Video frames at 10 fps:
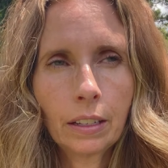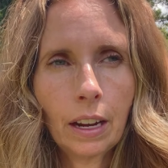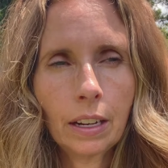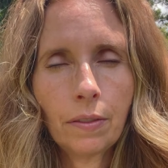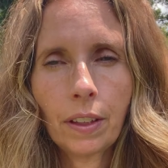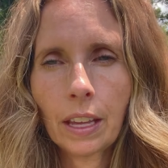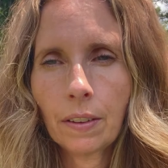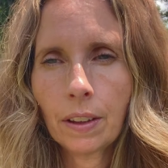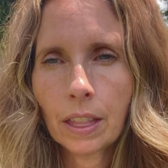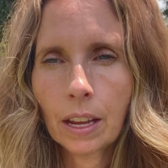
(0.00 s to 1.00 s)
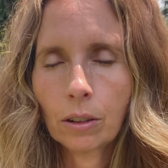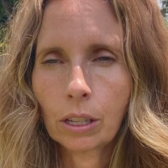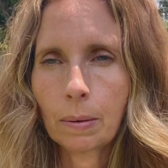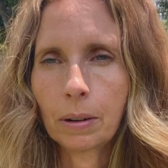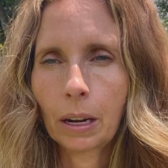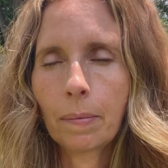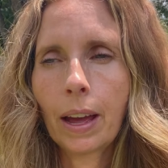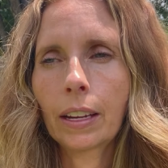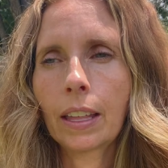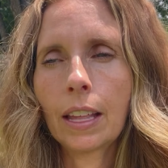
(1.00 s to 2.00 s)
If I think of anything else, I'm going to come
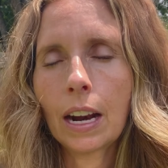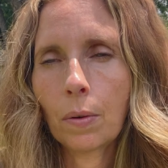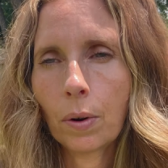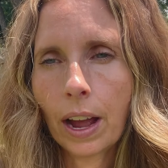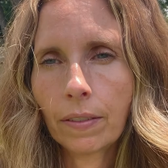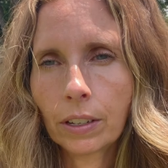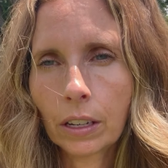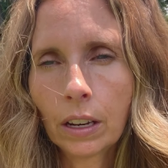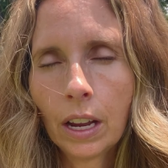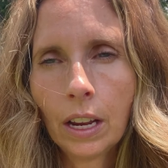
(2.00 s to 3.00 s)
back, and then I will have to